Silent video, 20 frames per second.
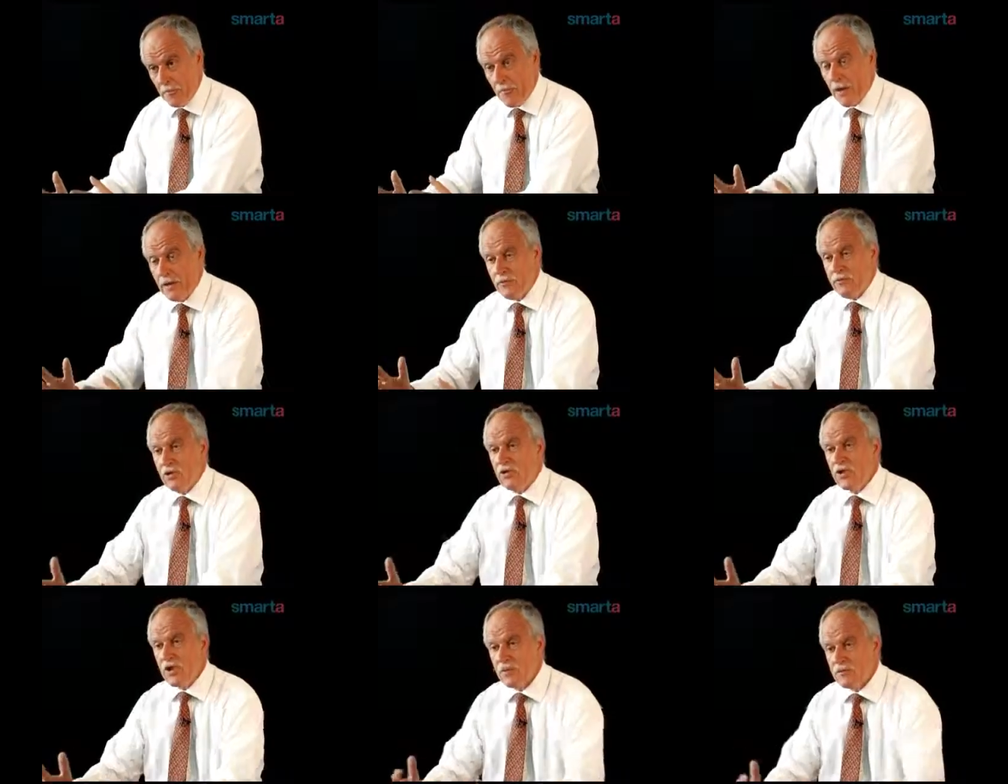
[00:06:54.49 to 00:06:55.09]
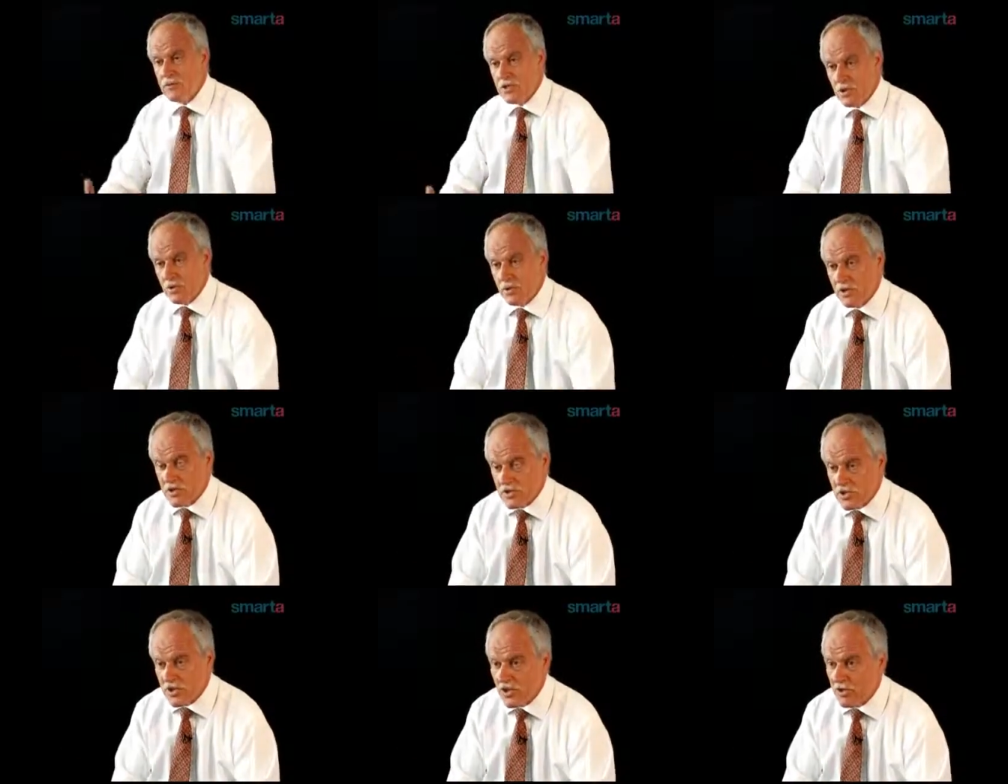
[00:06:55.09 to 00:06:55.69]
If you come to
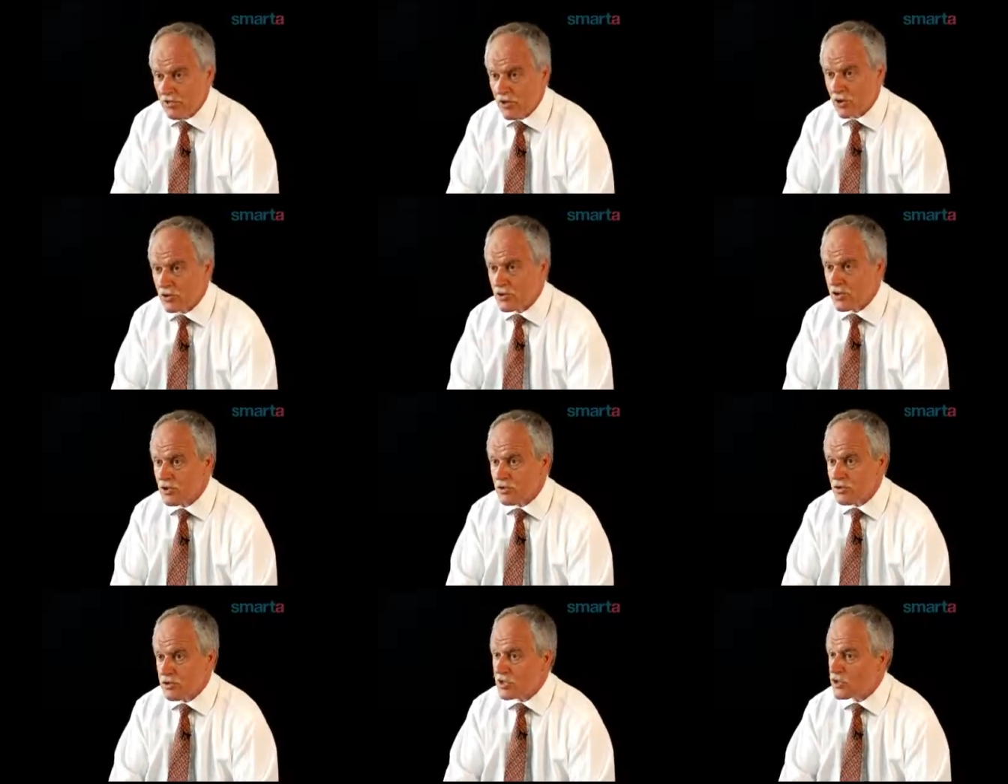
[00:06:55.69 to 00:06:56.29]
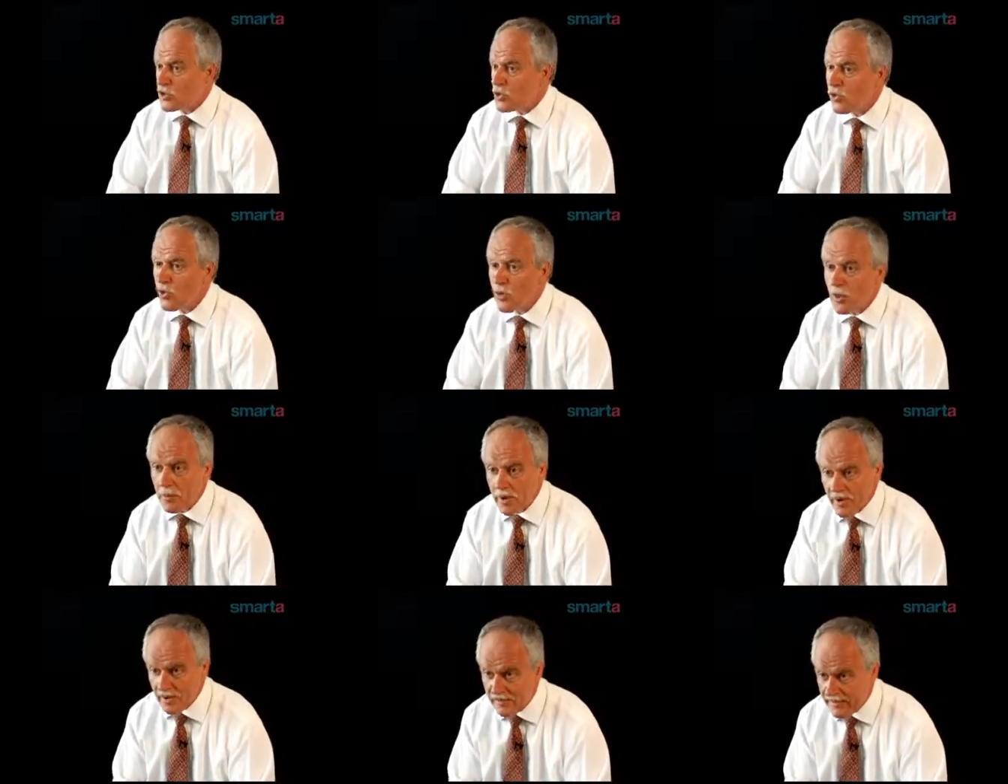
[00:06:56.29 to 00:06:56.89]
us and you've not told us at all
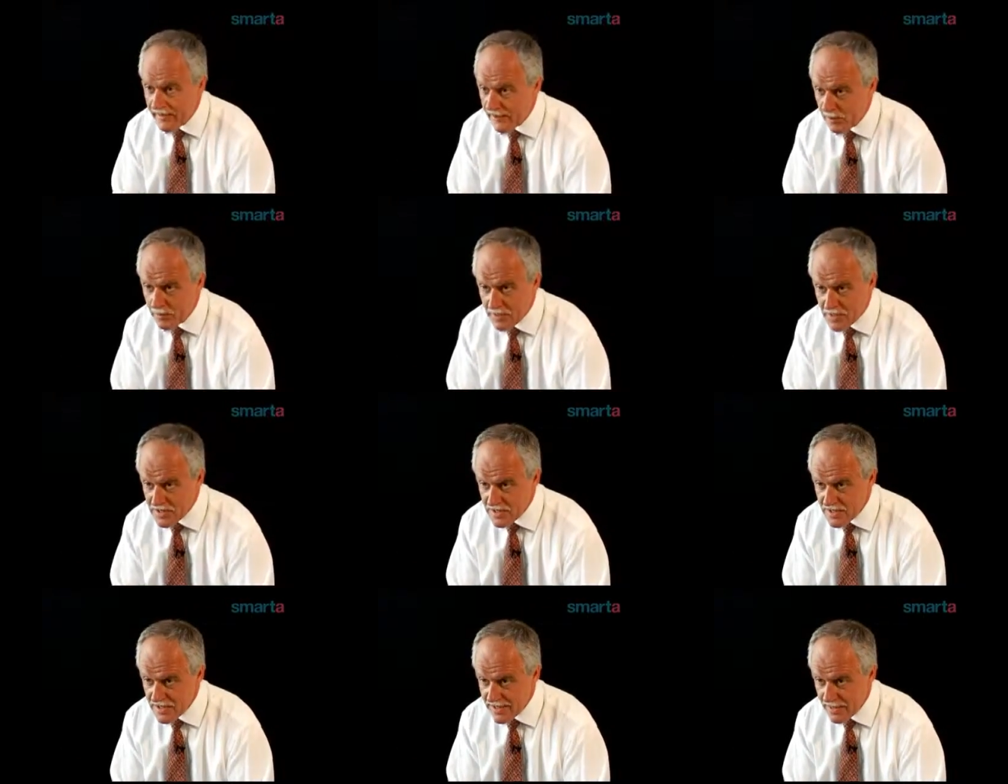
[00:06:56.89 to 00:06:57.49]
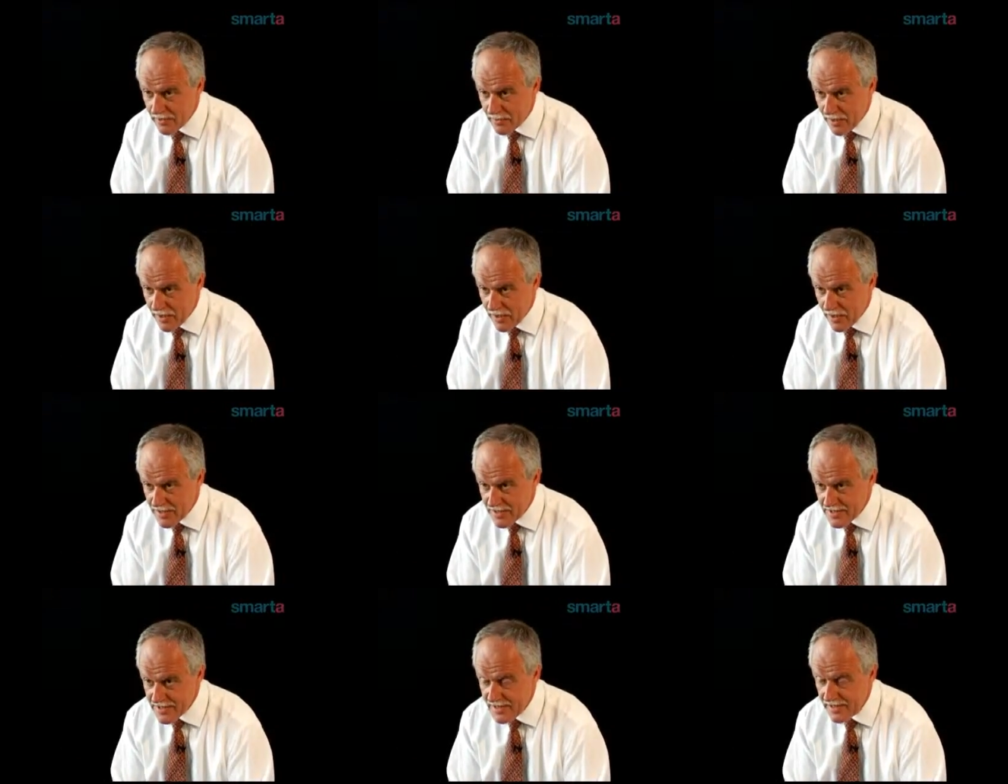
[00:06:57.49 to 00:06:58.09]
about a failed business in the
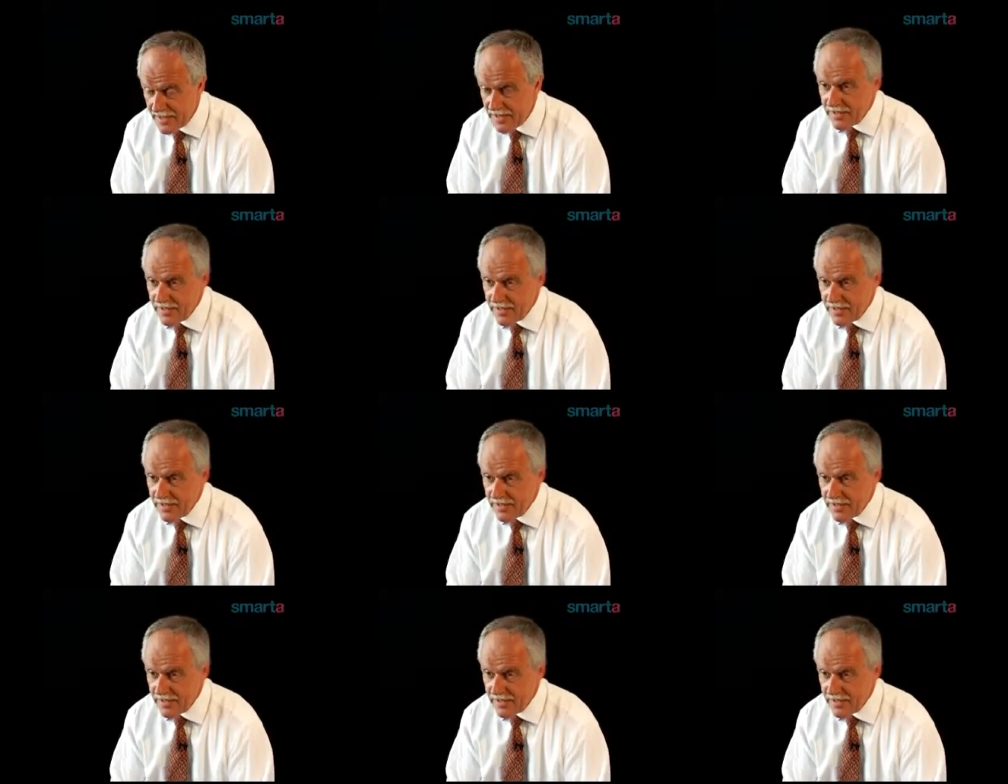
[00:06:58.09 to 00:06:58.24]
past,